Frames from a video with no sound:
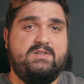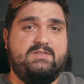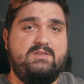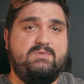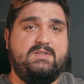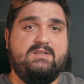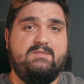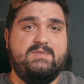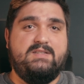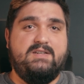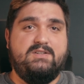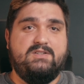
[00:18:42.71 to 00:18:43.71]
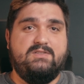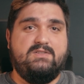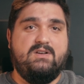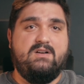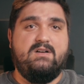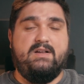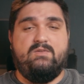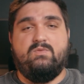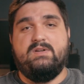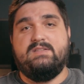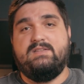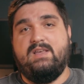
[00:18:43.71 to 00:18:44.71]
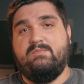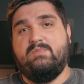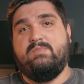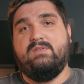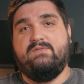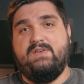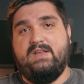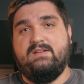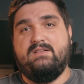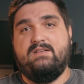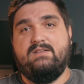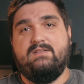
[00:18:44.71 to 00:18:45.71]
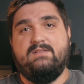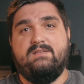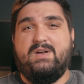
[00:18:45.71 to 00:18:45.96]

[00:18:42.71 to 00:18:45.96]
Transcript: to see what the limitations are and what it's capable of handling.